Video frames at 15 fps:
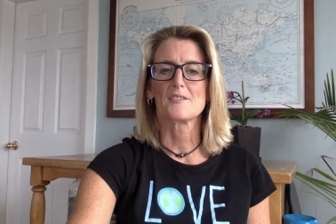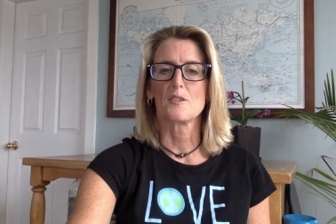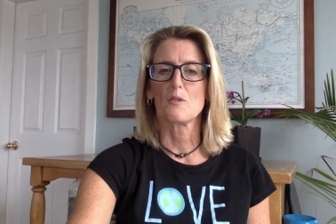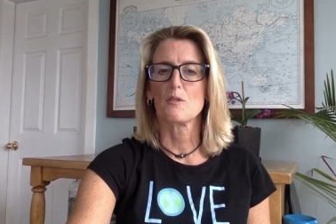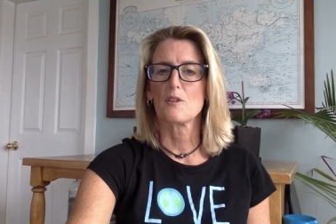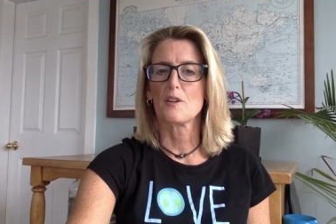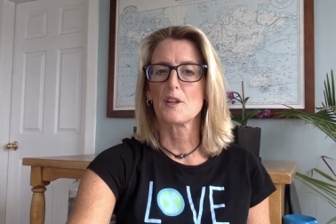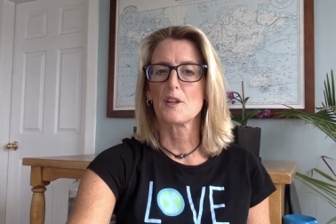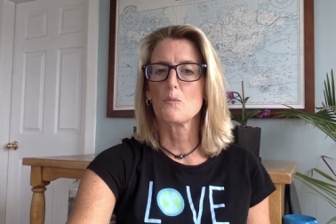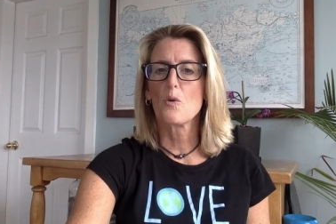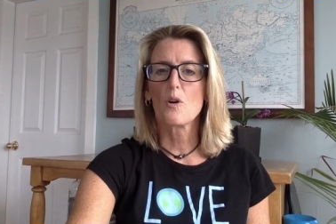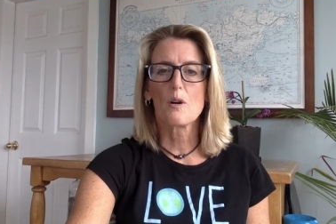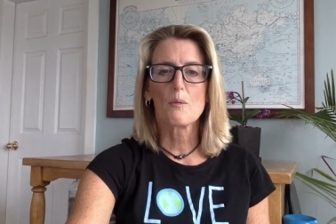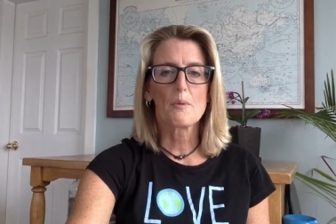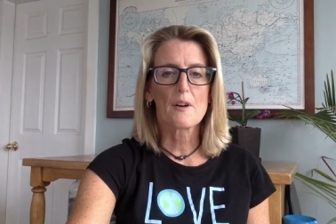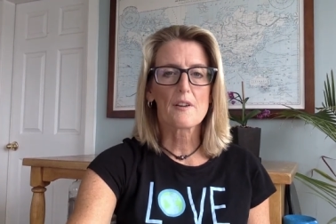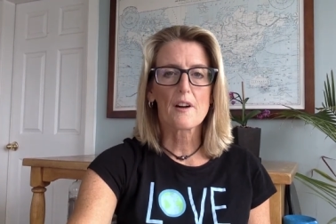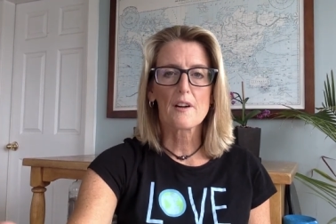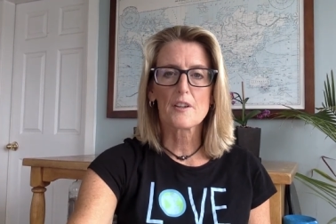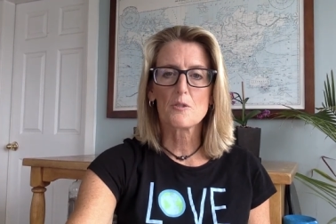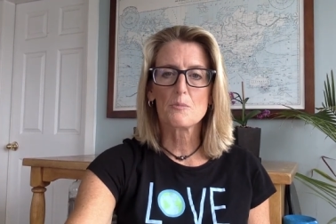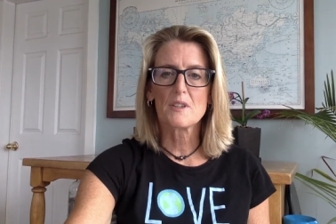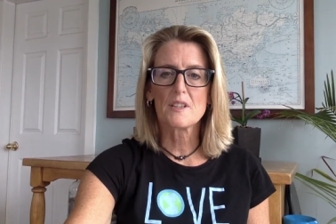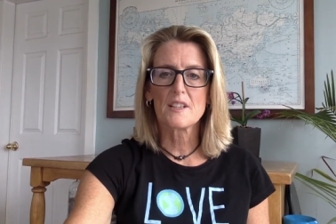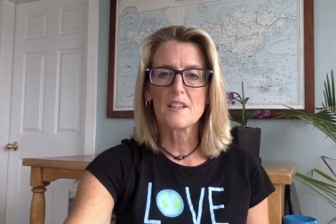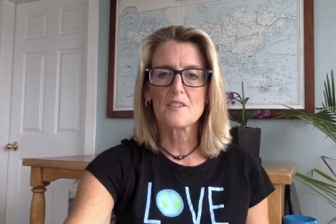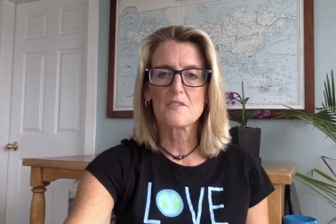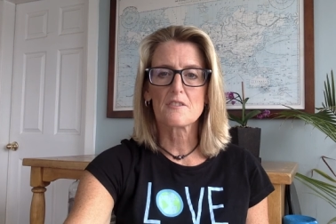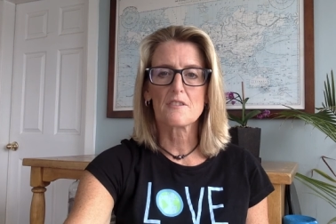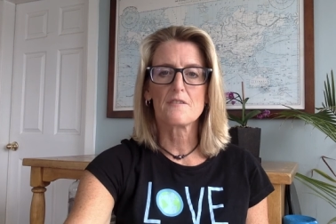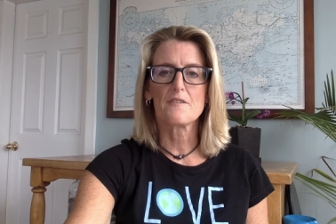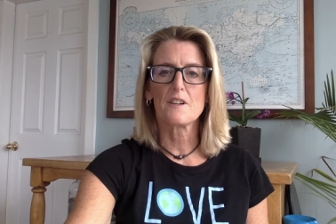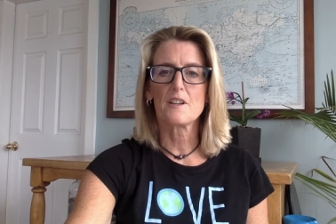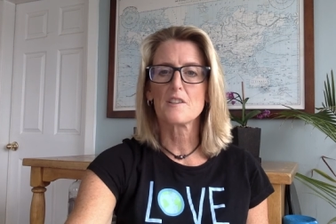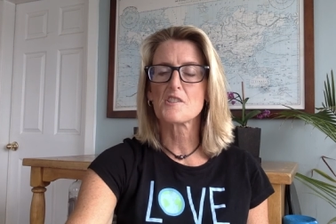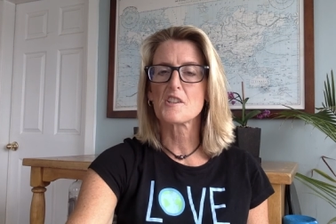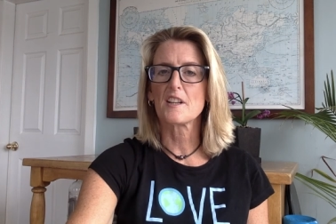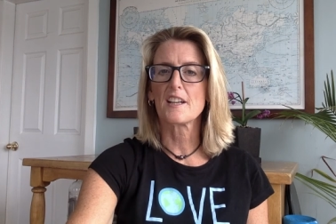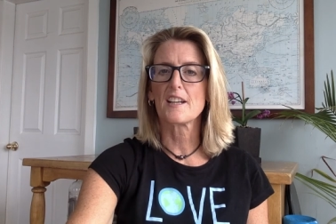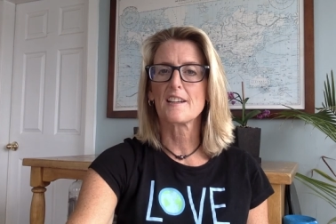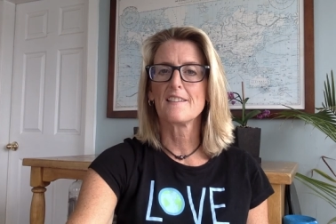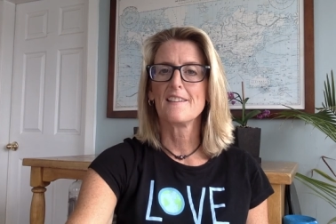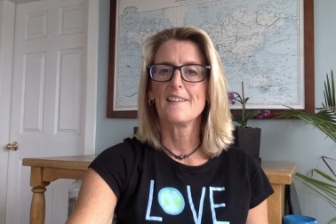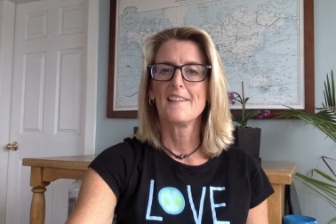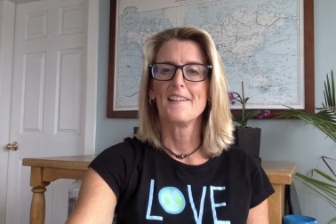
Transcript: So, learning more about our human nature and functioning,